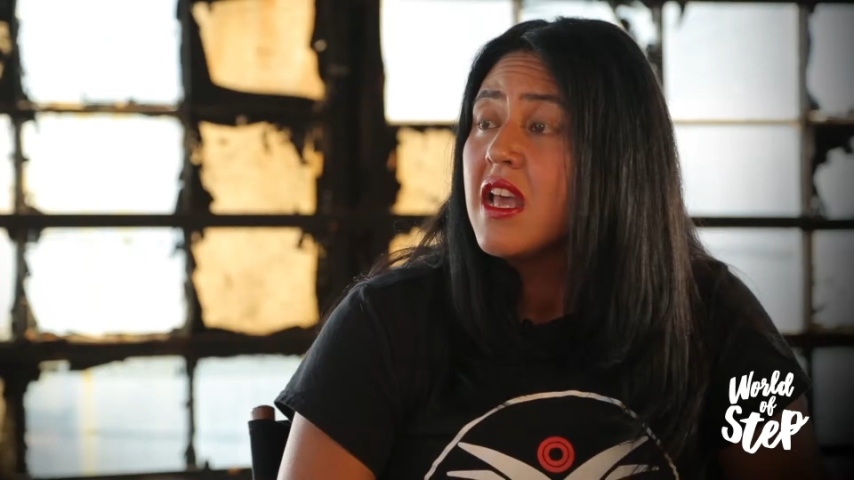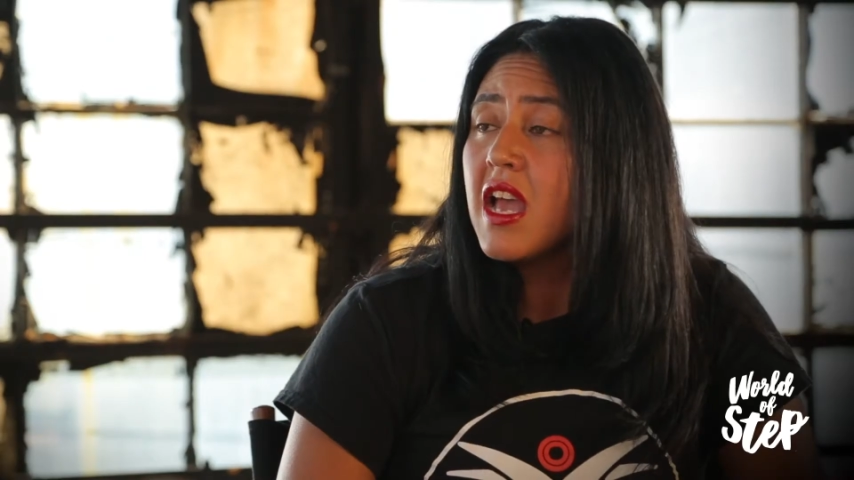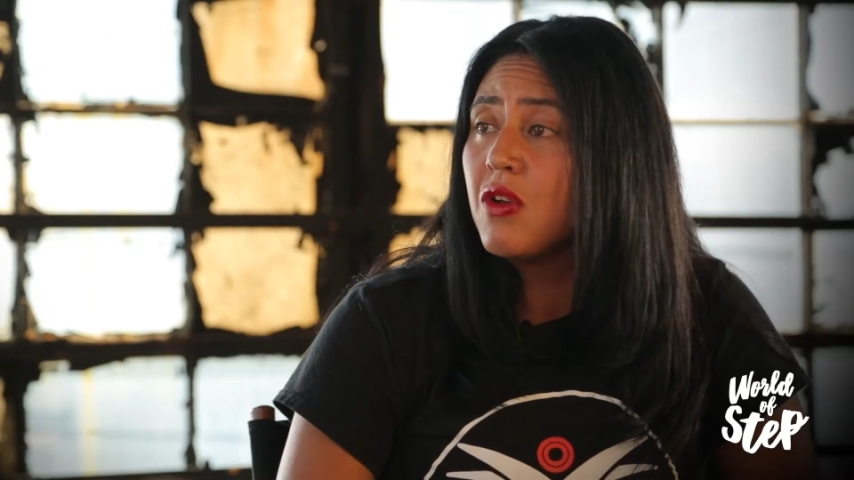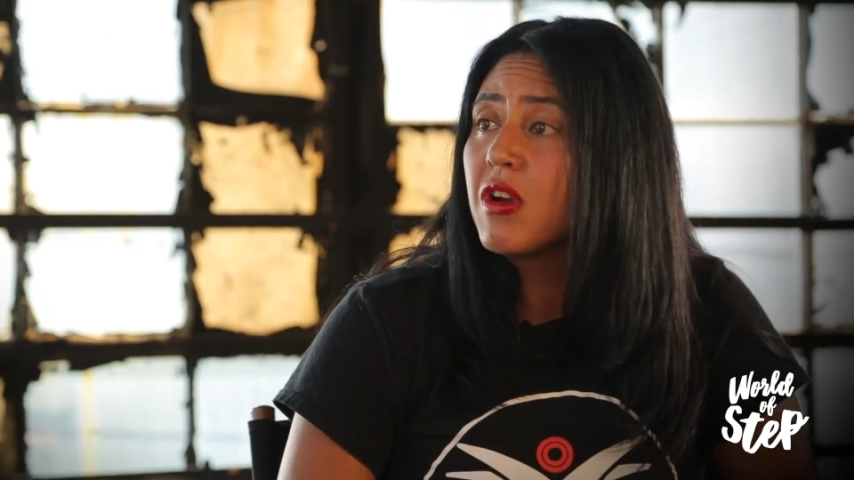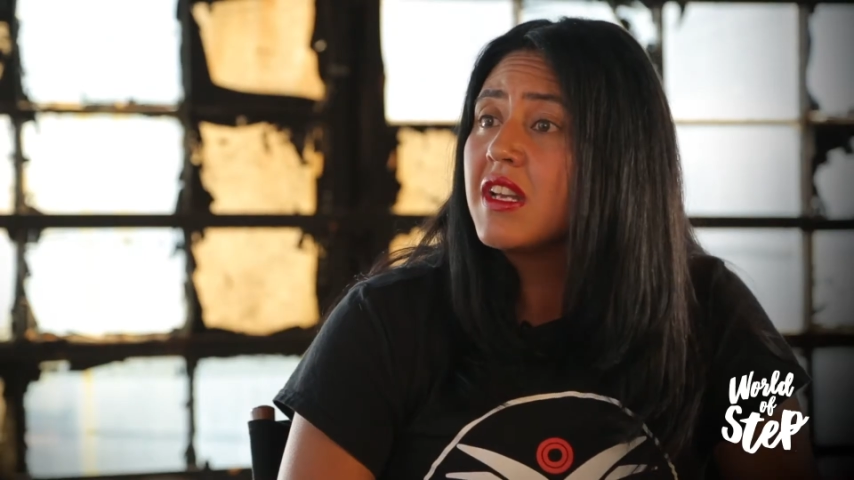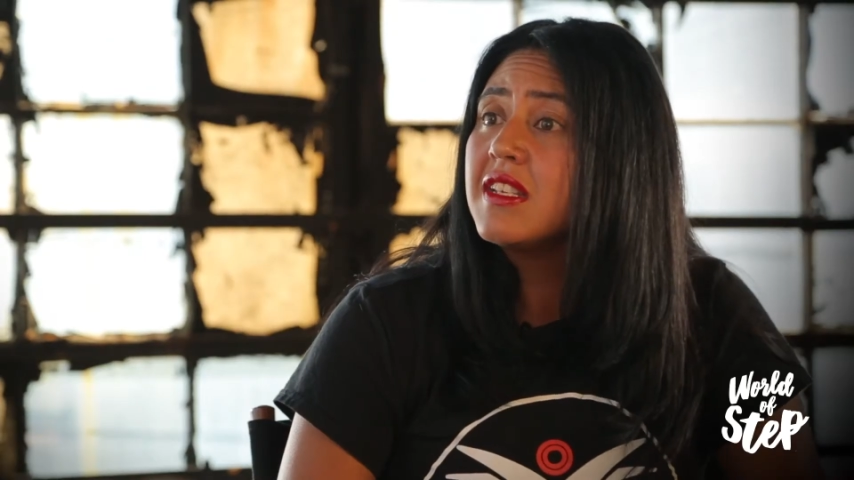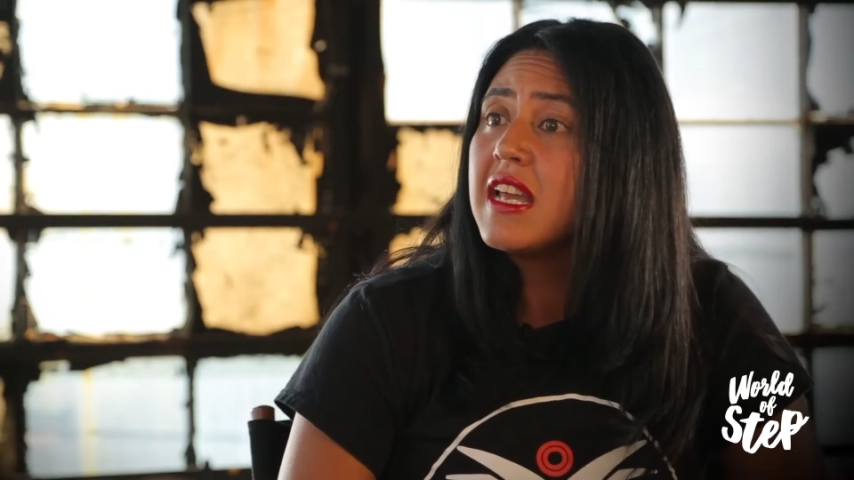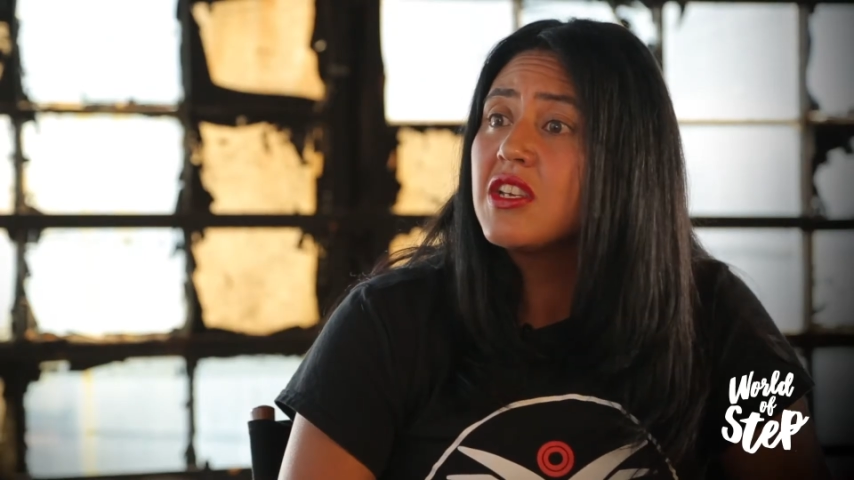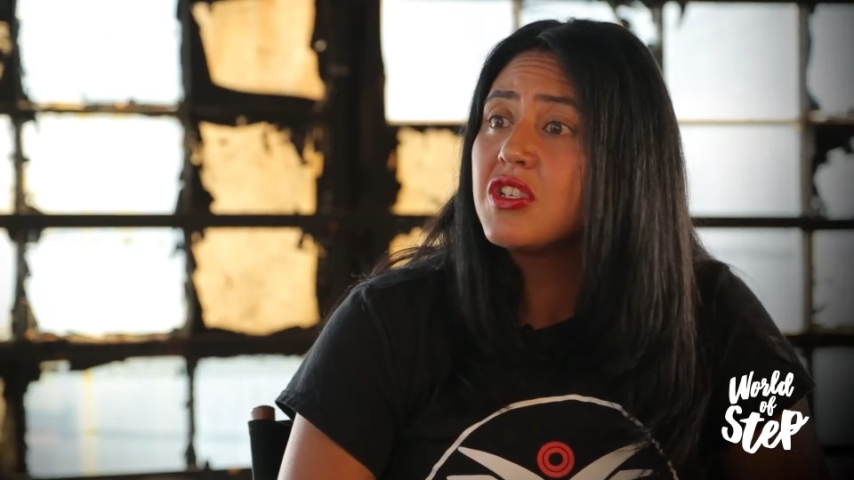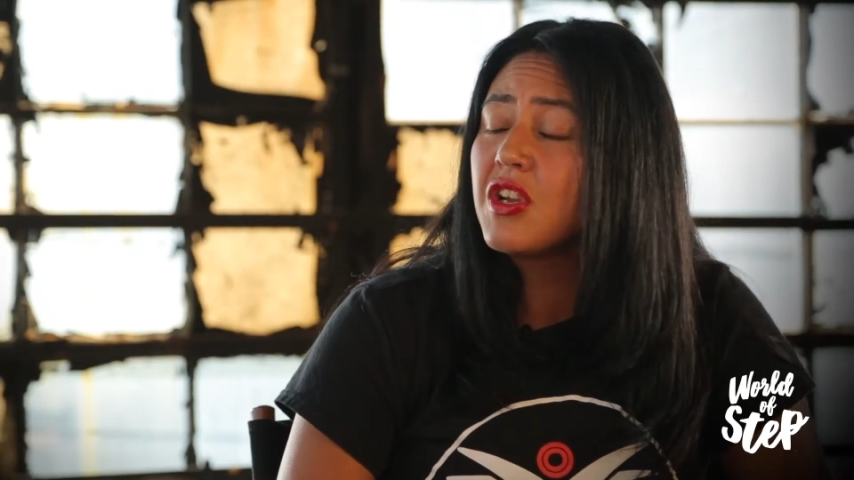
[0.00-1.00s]
and
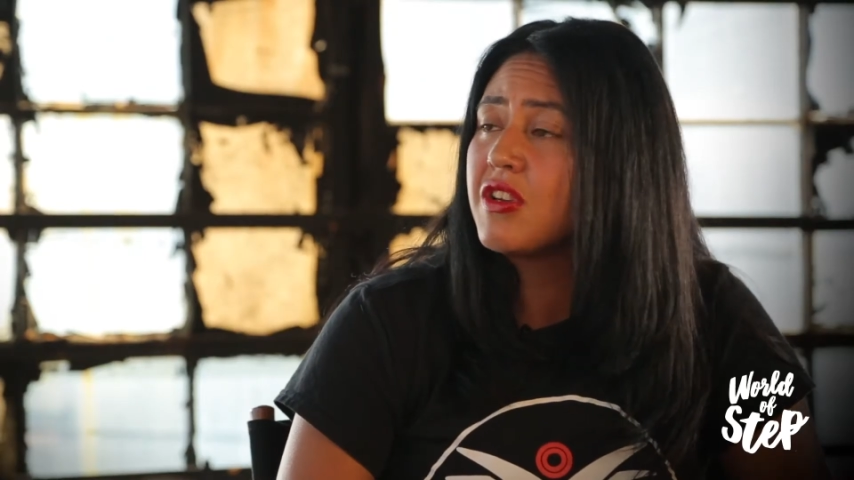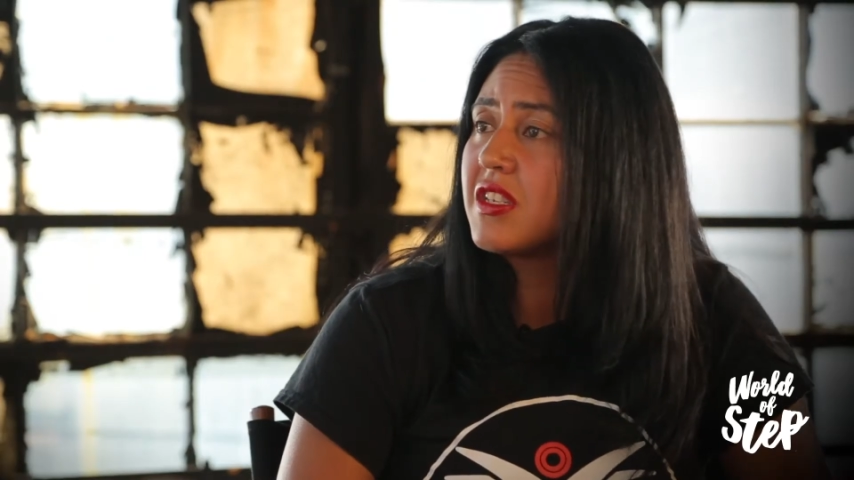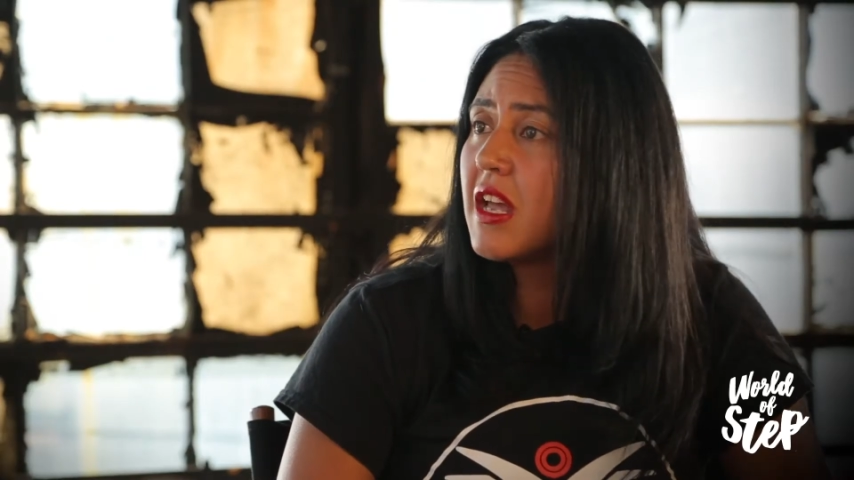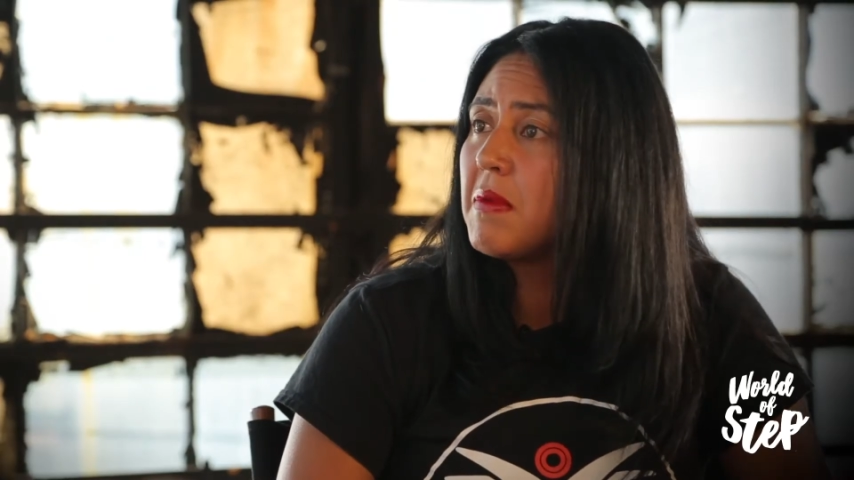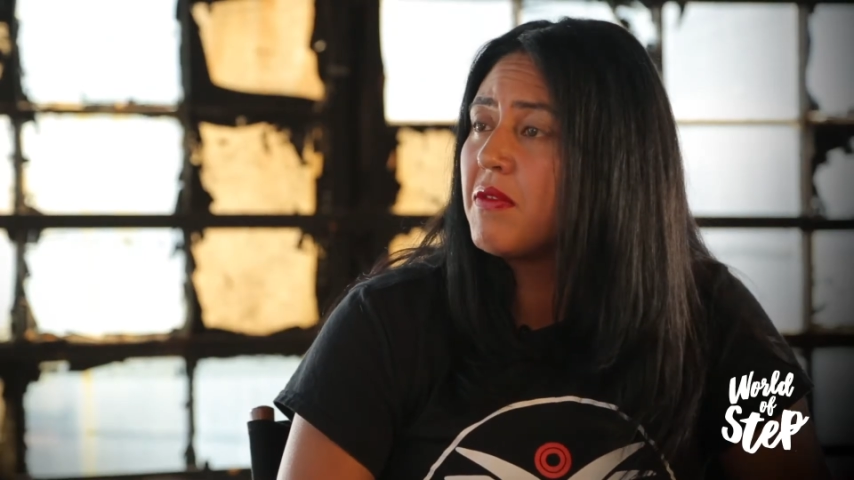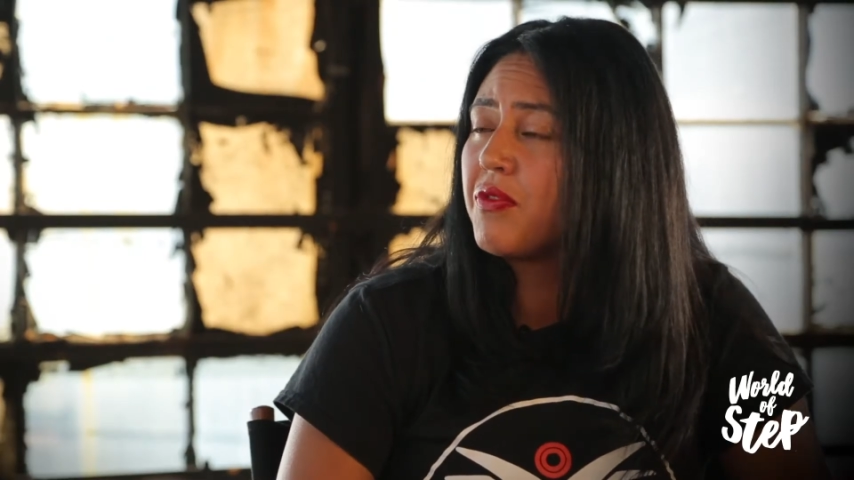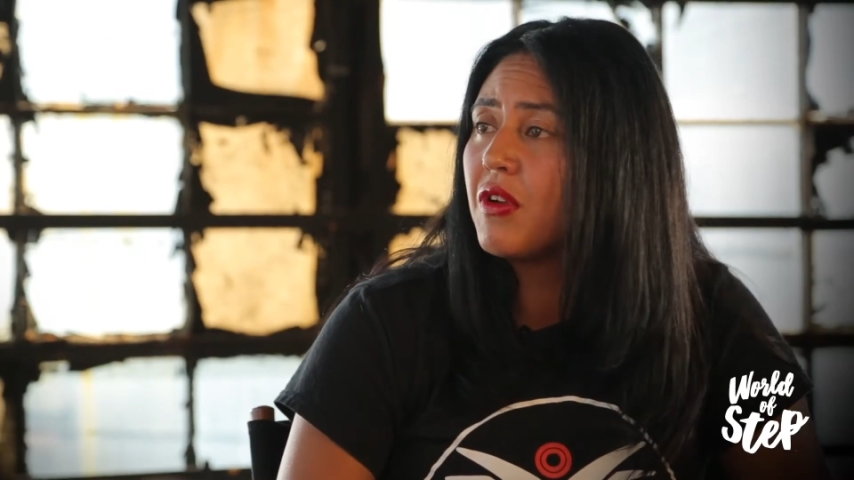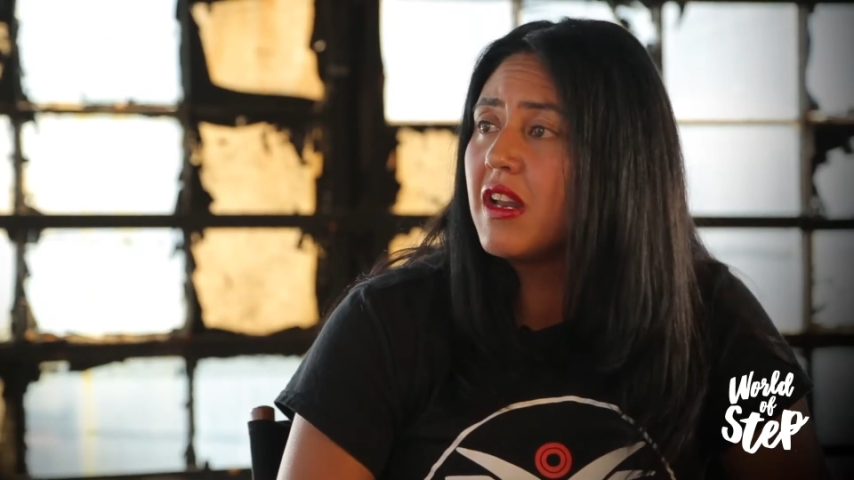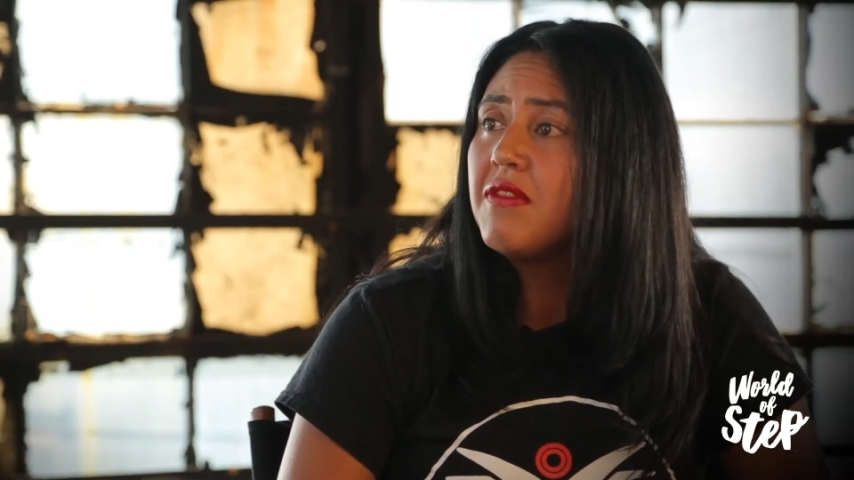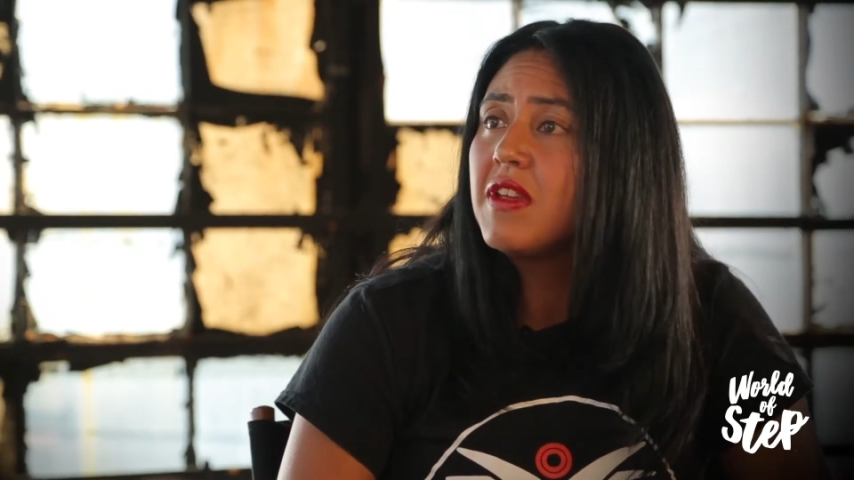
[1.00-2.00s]
organizations that are stepping for
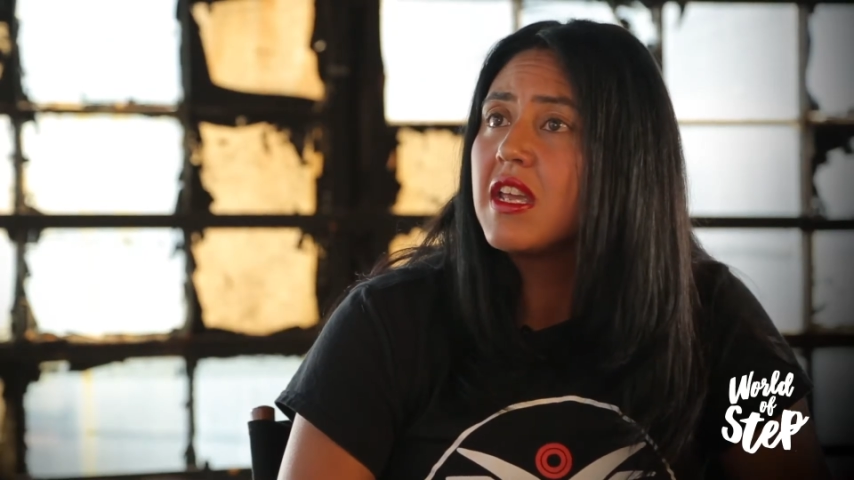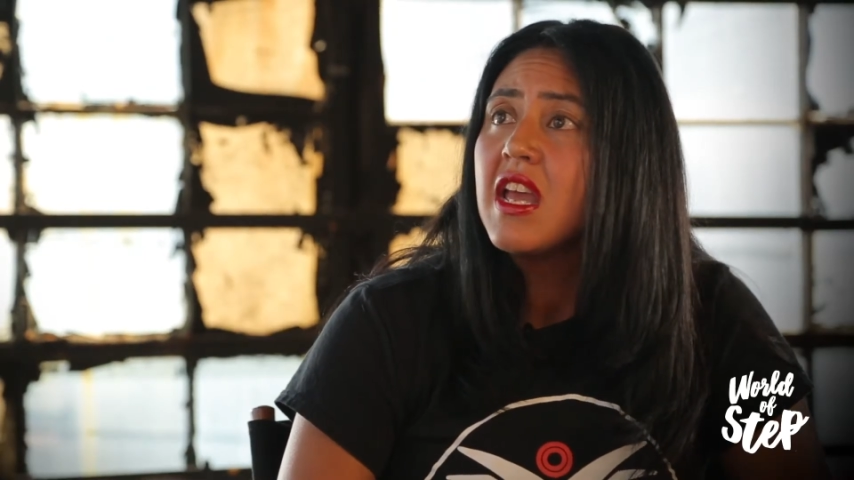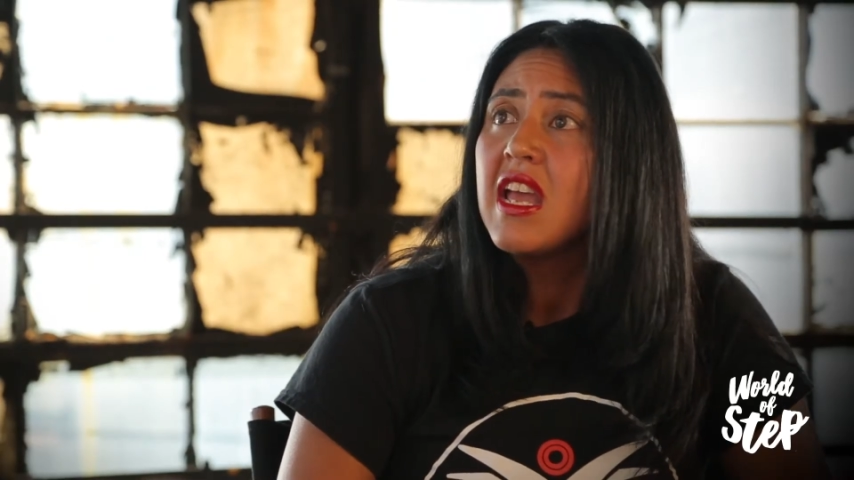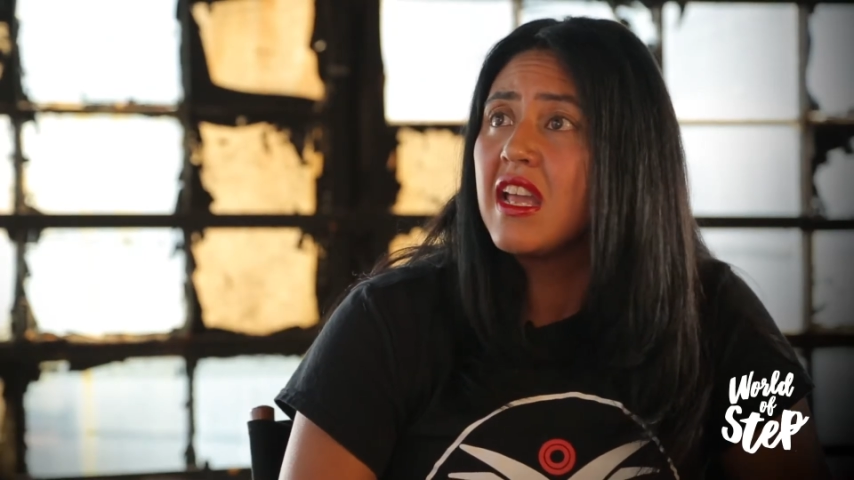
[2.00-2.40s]
a living